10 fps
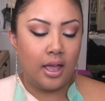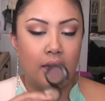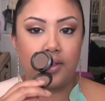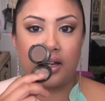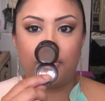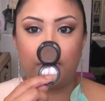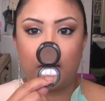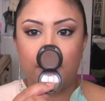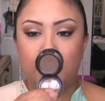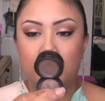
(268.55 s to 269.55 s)
And then I fill
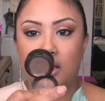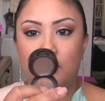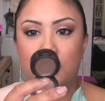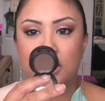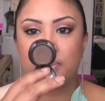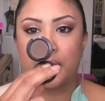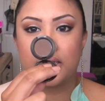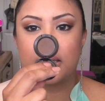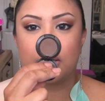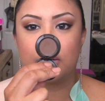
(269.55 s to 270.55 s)
everything in with
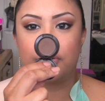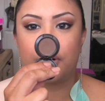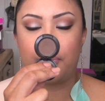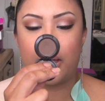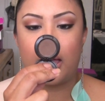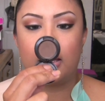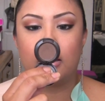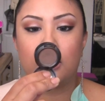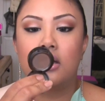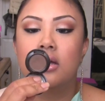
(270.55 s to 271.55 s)
espresso from
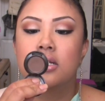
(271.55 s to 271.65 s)
MAC.